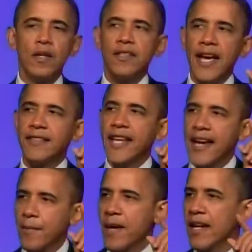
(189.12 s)

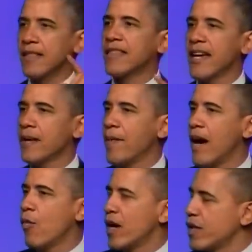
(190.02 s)
Take a minute and think
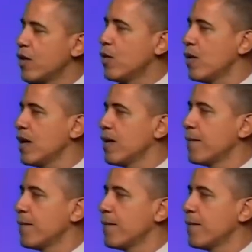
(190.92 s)
about what you